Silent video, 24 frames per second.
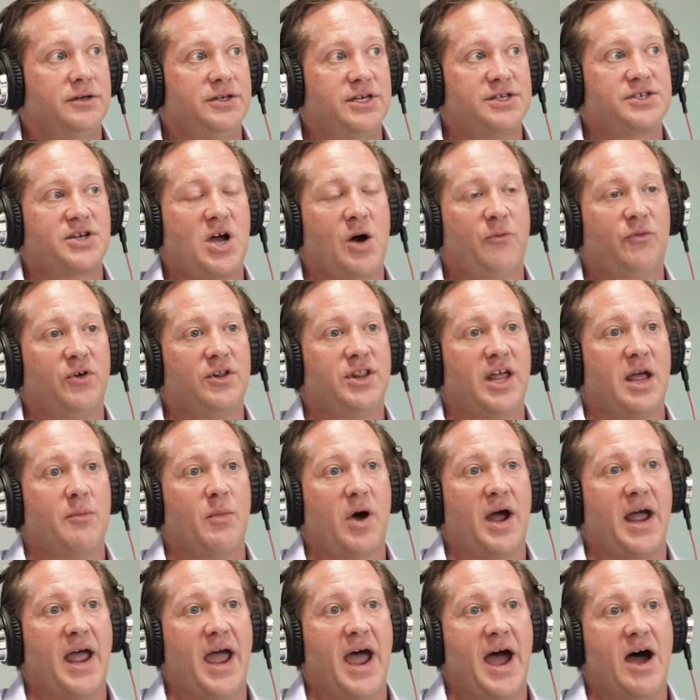discomfort they
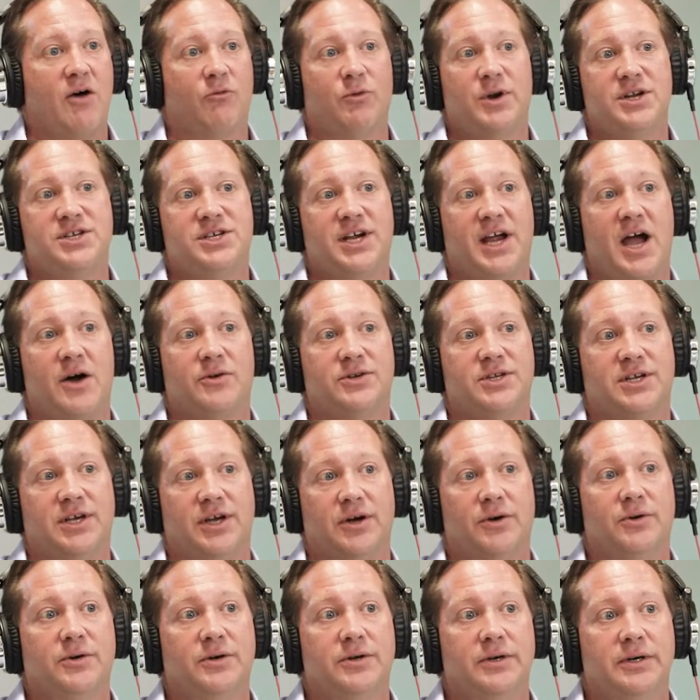might have reaching out to
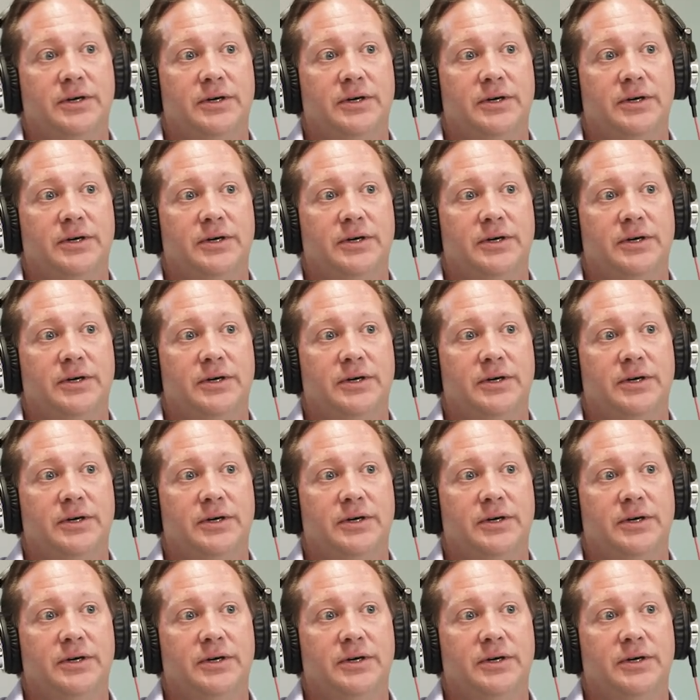you.